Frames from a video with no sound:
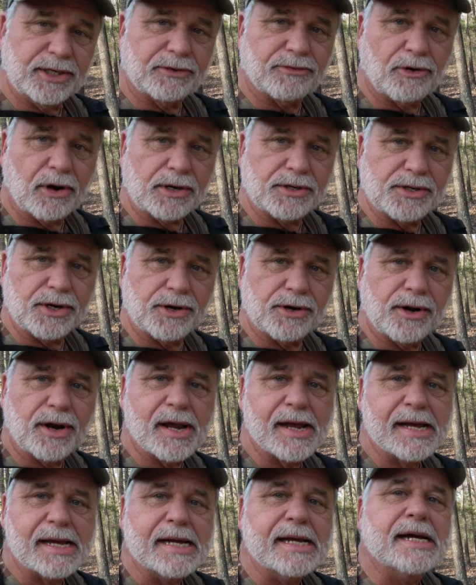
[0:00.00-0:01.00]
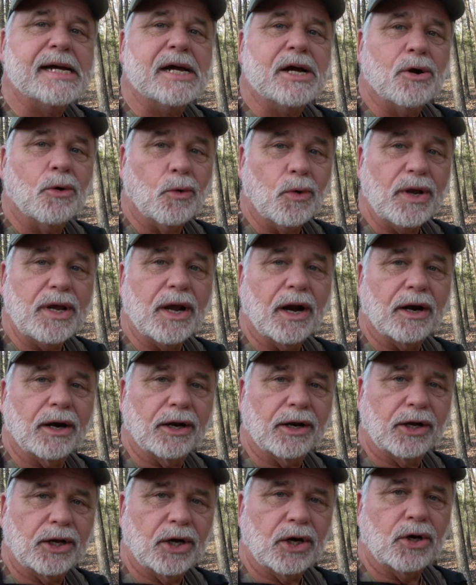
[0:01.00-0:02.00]
Jeff Rice here. We are
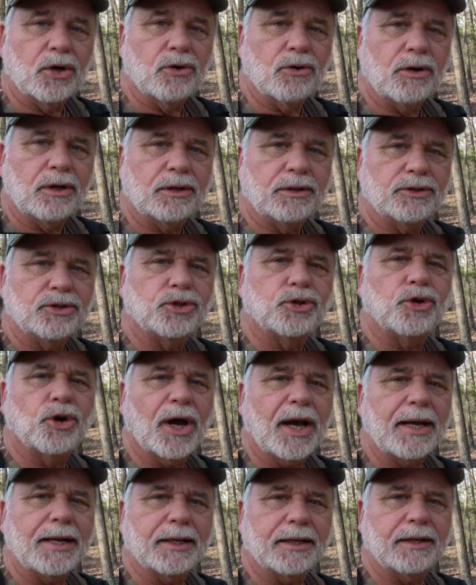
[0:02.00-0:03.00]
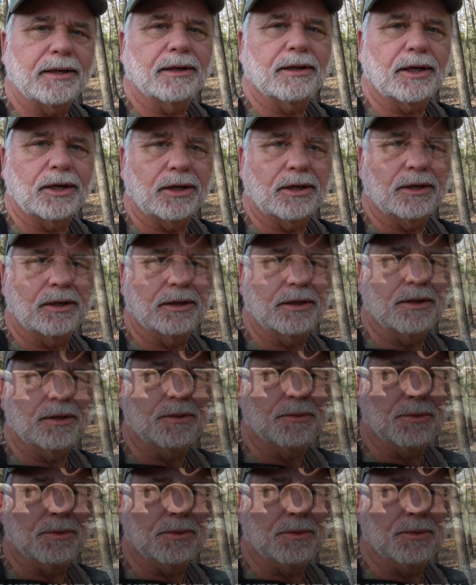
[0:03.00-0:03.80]
going to go try to kill a hog